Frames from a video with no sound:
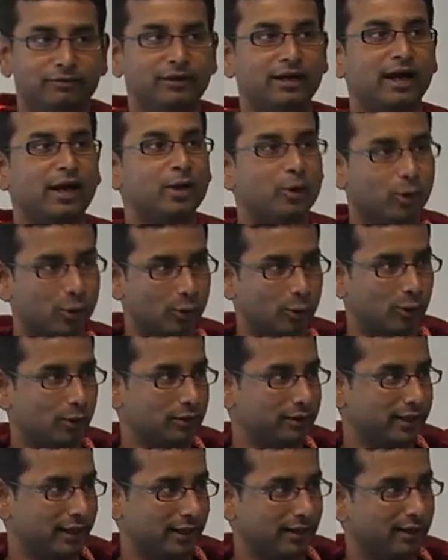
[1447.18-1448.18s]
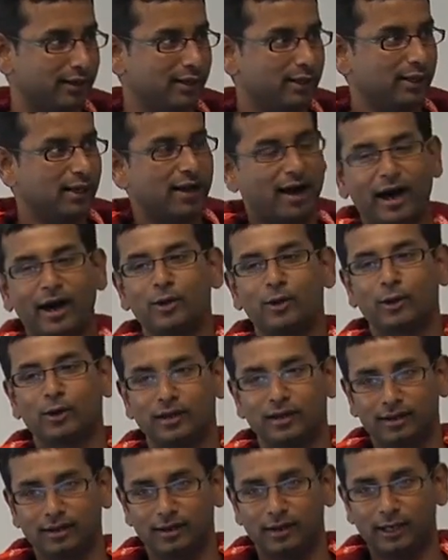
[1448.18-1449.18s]
VIO thing, I wrote
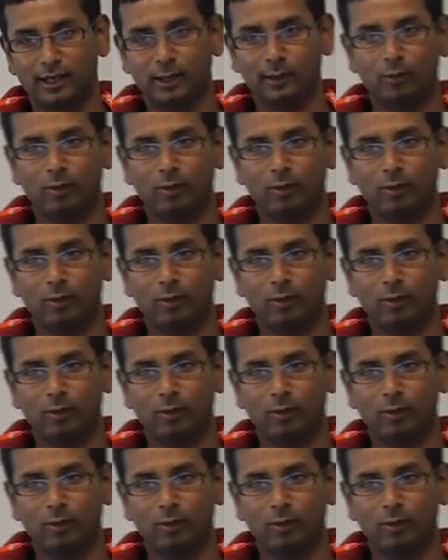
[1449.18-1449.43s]
a